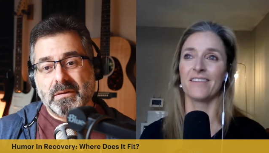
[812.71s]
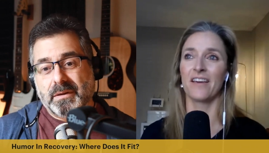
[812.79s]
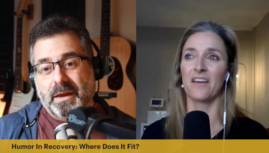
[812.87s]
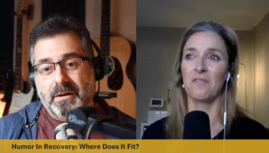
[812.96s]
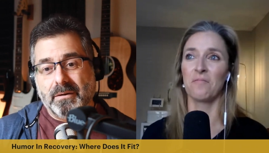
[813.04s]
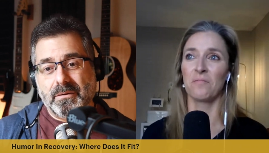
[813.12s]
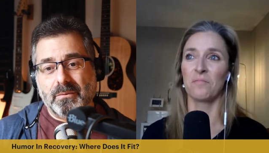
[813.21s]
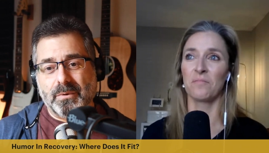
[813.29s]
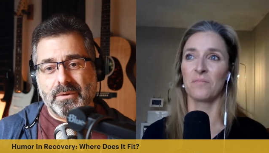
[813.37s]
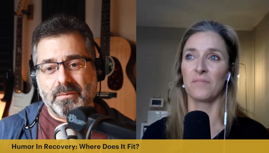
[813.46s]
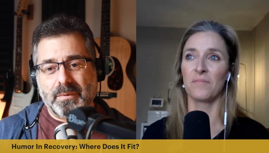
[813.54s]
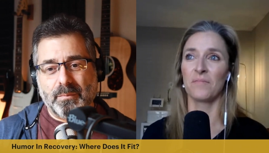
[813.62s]
Speaker 1: Yeah.
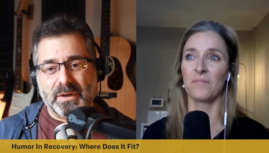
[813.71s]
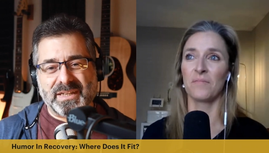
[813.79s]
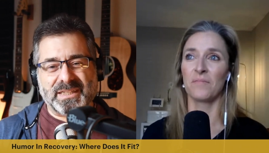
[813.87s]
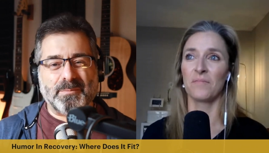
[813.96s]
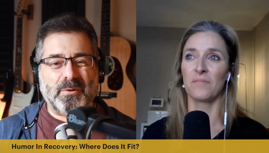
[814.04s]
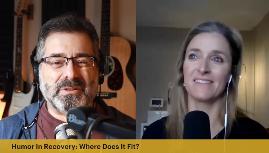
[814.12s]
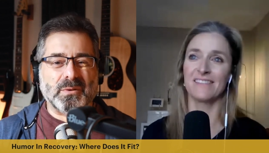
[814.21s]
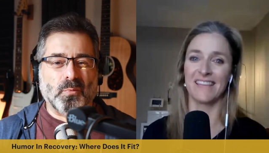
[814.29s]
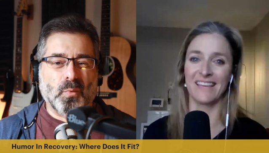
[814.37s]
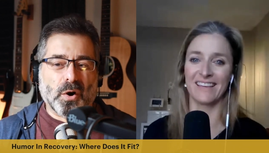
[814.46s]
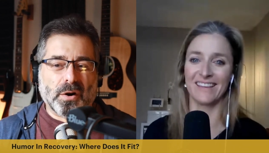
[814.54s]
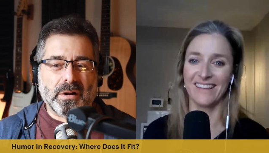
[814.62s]
That's well, and that's
Speaker 2: the
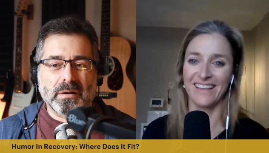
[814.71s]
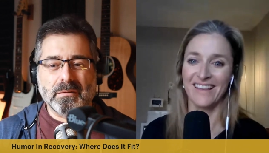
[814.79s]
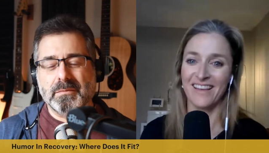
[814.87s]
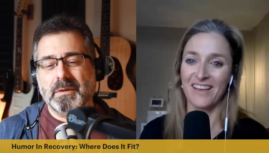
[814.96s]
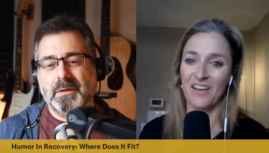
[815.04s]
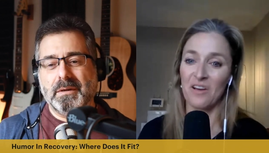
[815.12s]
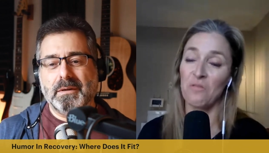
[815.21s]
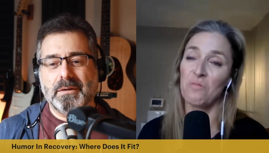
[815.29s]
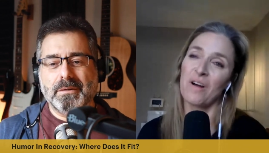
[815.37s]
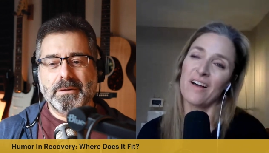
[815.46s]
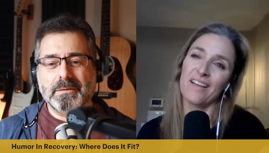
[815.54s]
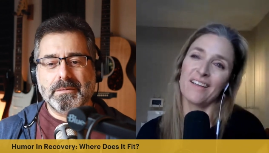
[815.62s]
thing.
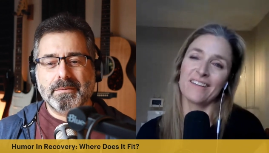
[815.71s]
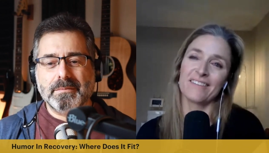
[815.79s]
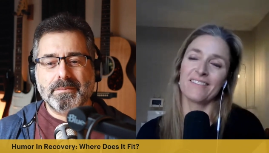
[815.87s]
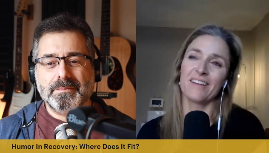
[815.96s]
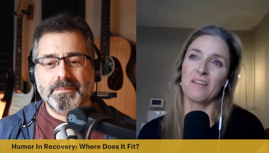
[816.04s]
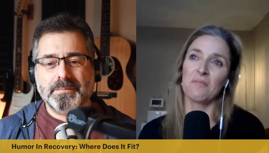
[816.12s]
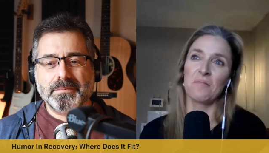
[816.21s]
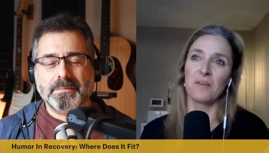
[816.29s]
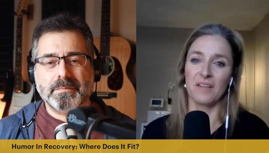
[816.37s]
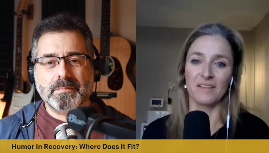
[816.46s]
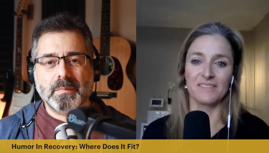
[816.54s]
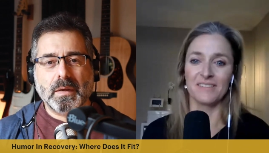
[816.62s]
Well, and uh,
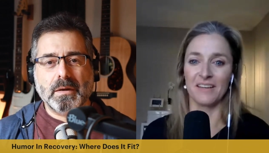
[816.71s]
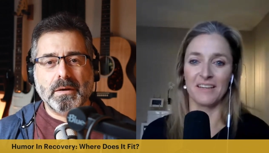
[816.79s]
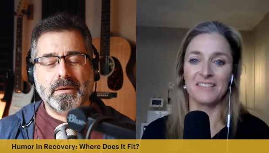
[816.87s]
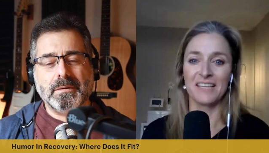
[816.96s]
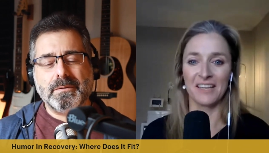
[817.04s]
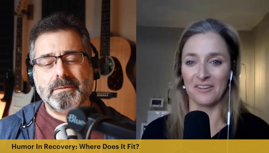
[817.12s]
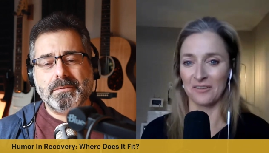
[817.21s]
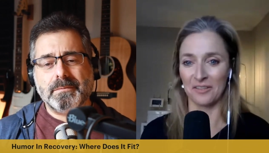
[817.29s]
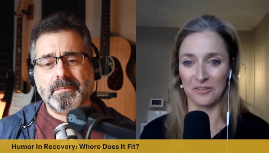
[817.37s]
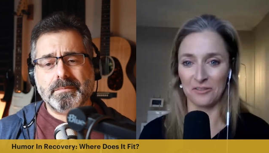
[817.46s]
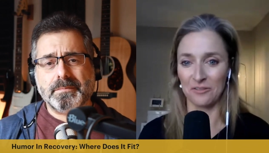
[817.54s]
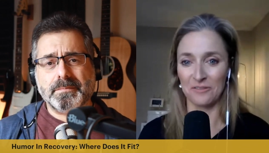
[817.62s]
it's an indicator
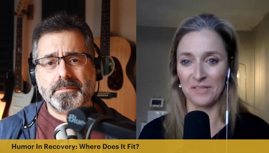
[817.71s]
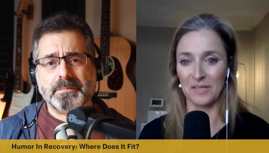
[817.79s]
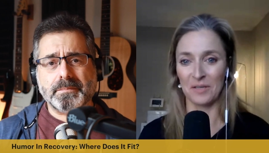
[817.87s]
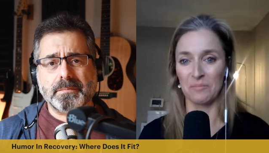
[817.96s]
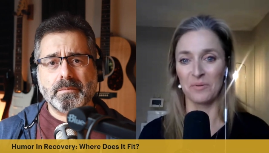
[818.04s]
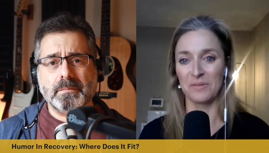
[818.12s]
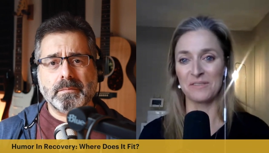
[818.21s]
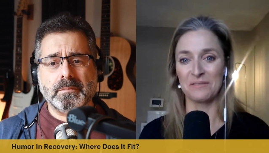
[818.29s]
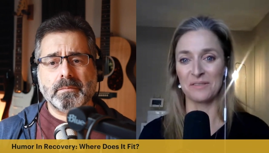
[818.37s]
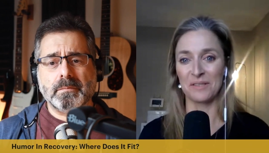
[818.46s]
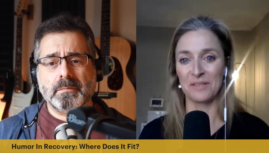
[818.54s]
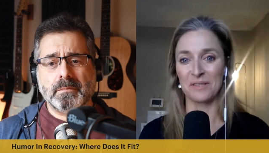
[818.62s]
that you're using it
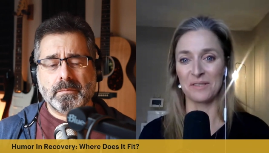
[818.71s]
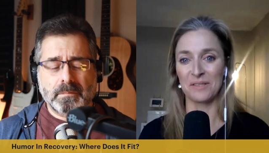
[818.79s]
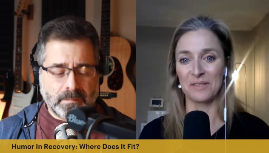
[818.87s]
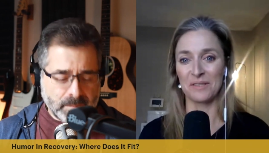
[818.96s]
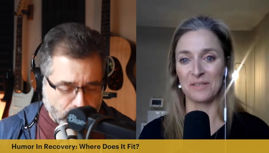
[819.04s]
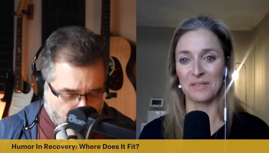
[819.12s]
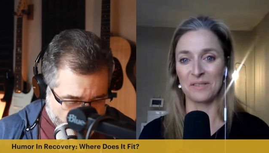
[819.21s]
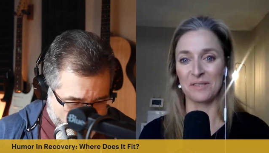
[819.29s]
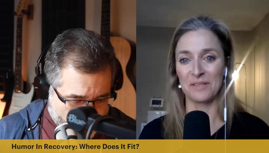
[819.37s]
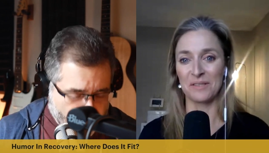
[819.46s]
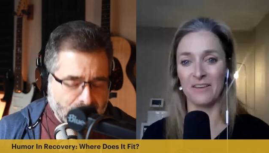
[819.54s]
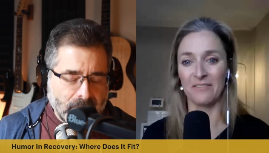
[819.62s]
compulsively because
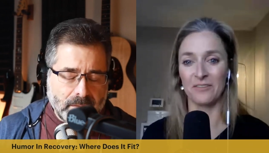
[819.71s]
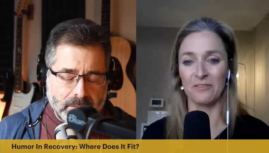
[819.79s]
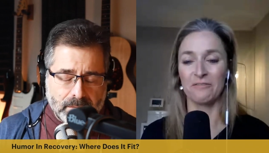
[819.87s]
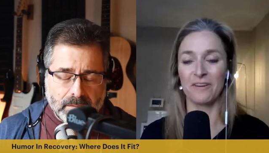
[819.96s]
if if you